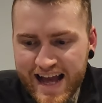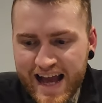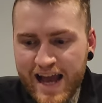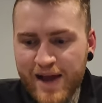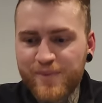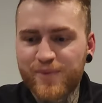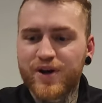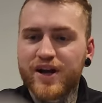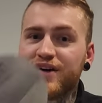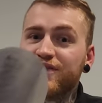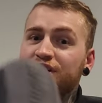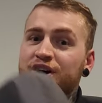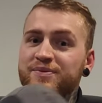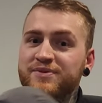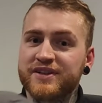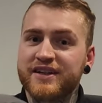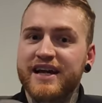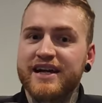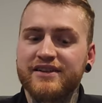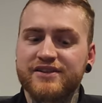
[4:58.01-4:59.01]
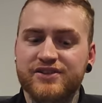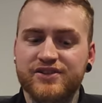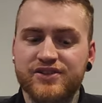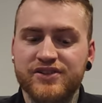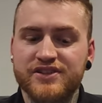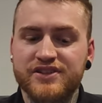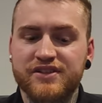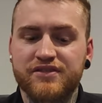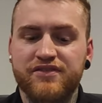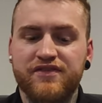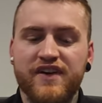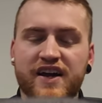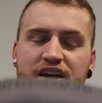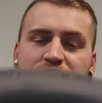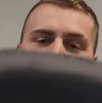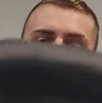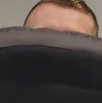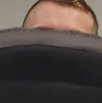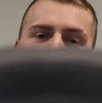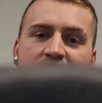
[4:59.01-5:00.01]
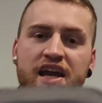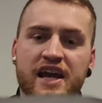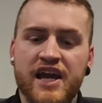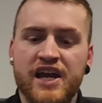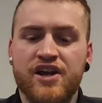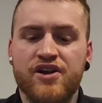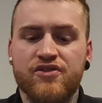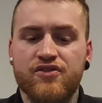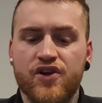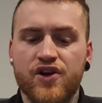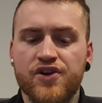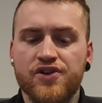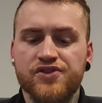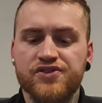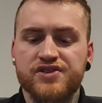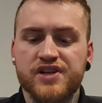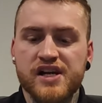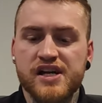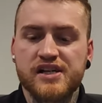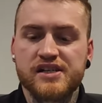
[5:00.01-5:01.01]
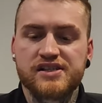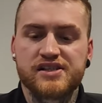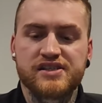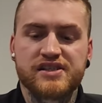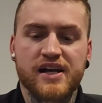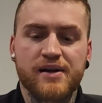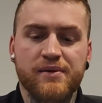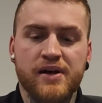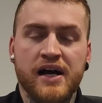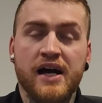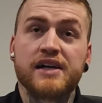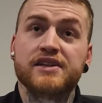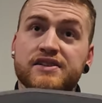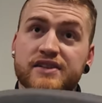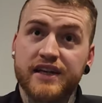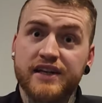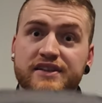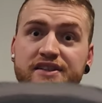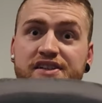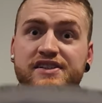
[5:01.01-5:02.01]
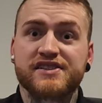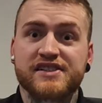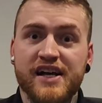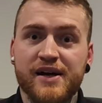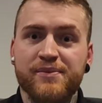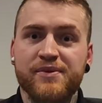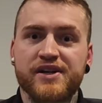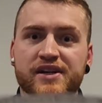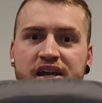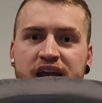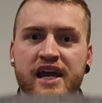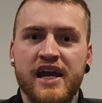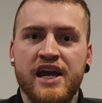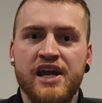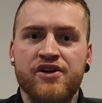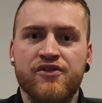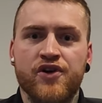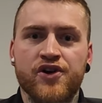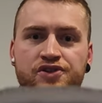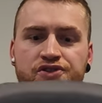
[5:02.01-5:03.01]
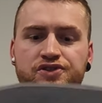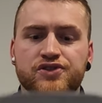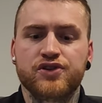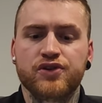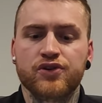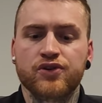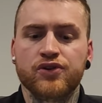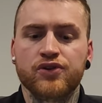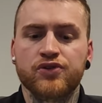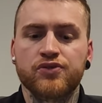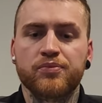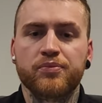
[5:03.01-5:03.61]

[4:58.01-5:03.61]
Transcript: And what I've opted out to is the famous Sea to Summit Aeros 2